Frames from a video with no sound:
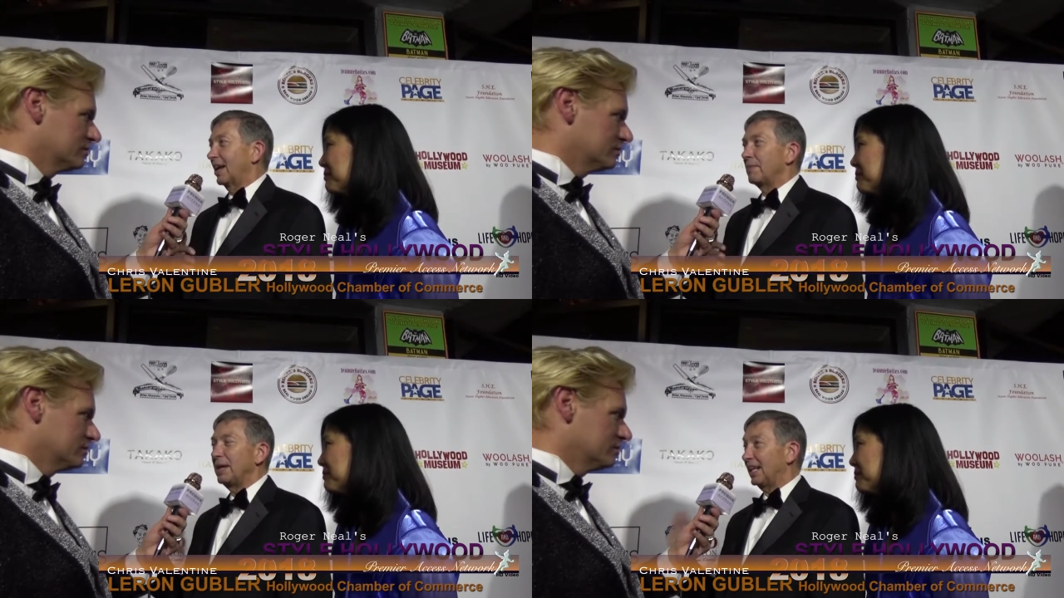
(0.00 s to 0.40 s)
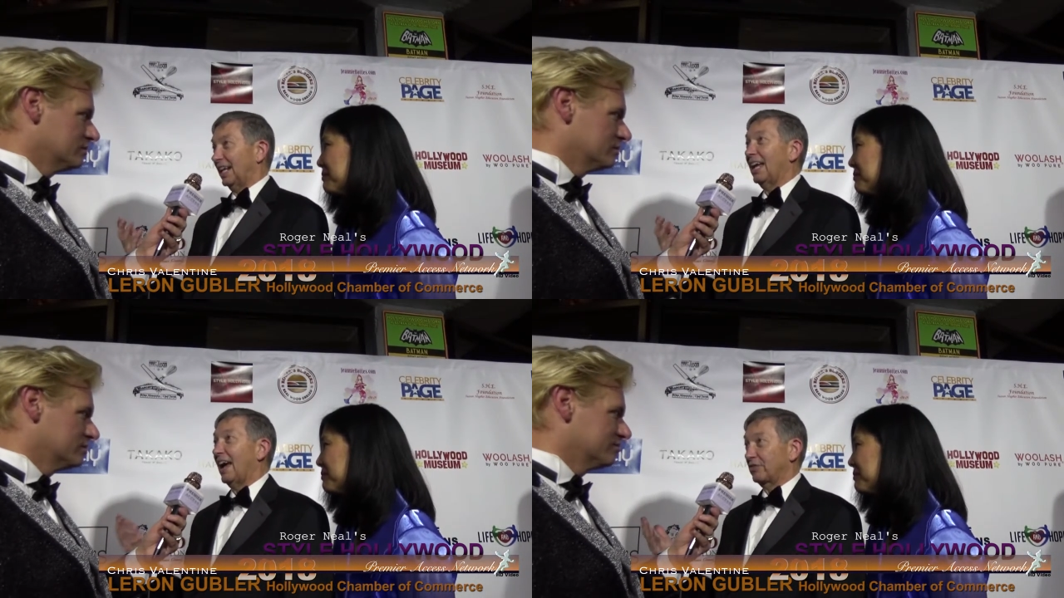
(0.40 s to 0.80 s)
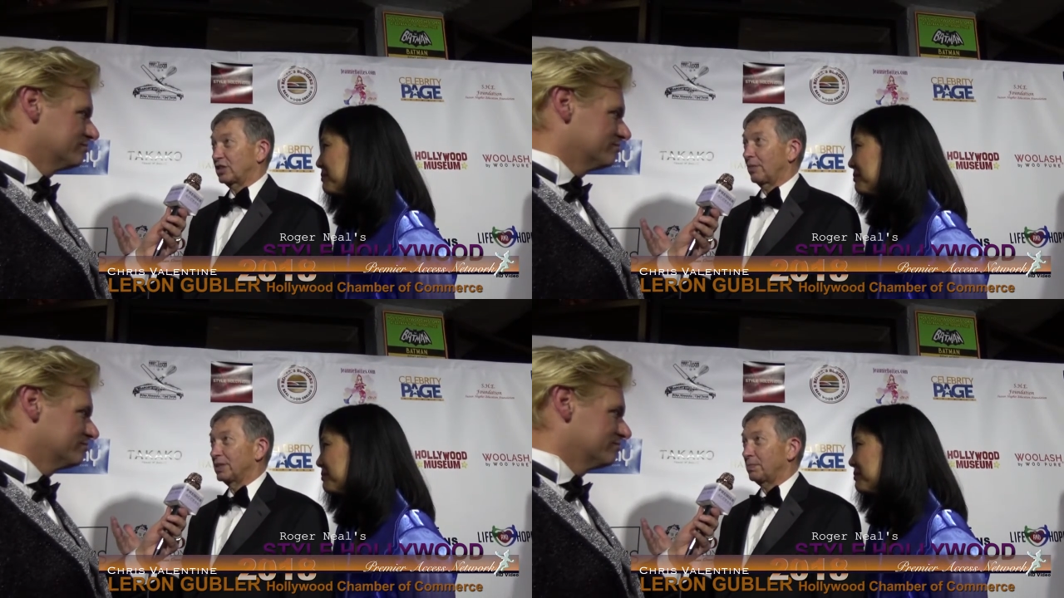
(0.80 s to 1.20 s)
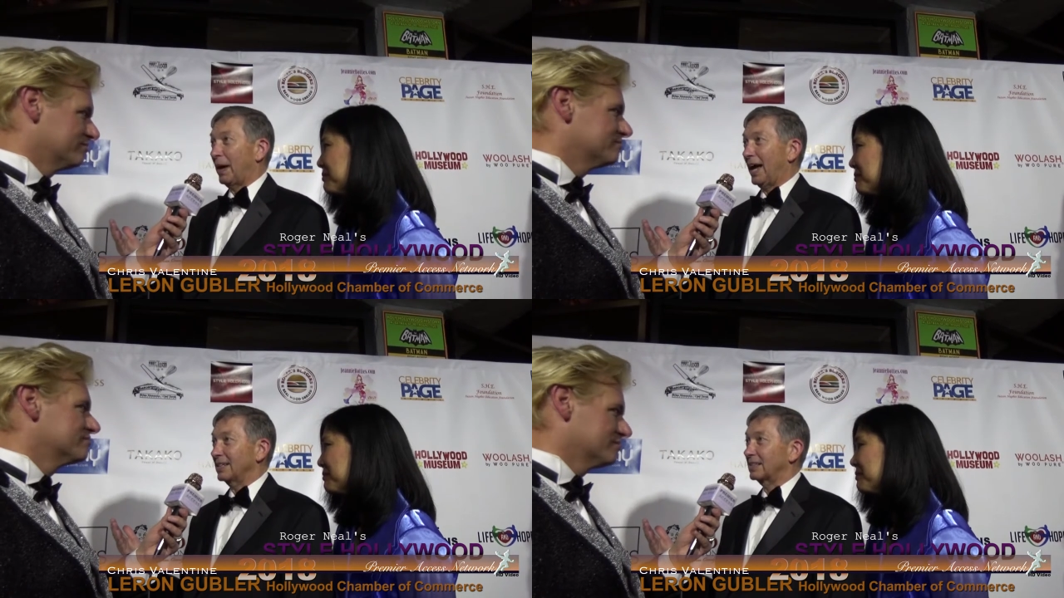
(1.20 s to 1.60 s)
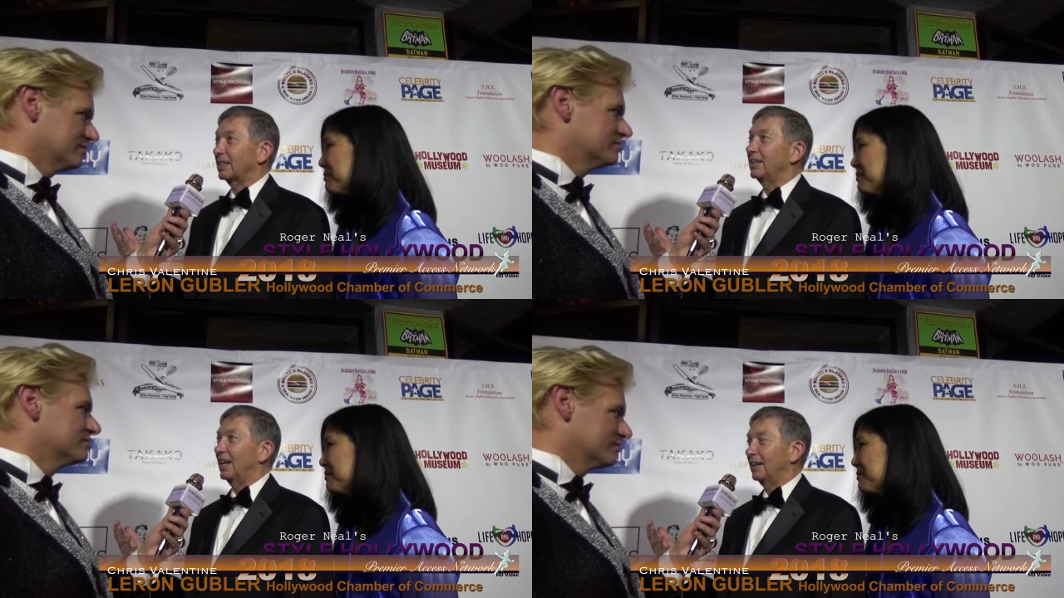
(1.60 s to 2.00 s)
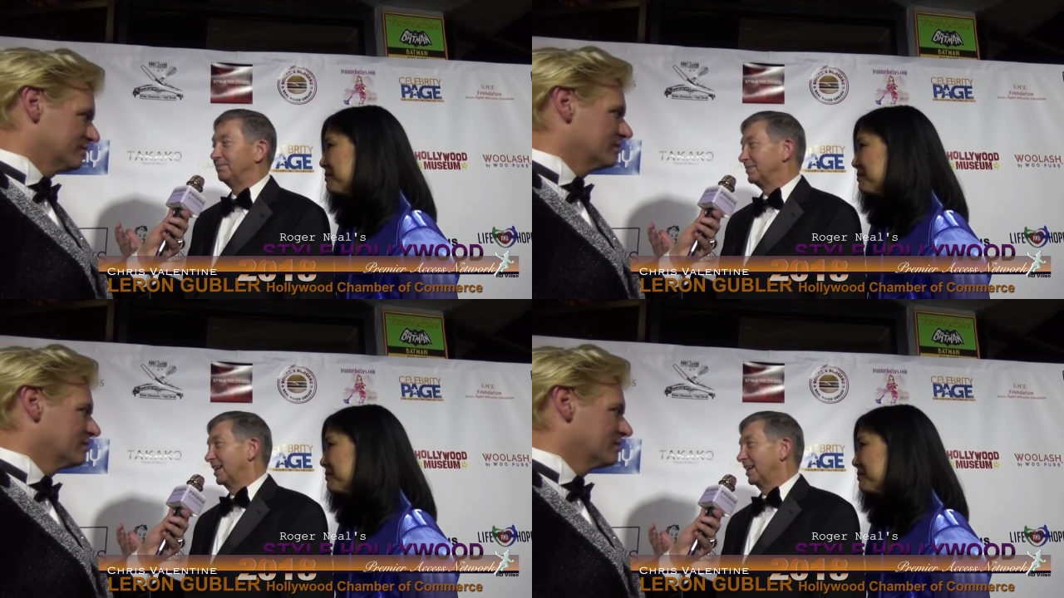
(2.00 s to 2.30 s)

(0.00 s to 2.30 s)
Speaker 1: immediately after someone's passed, the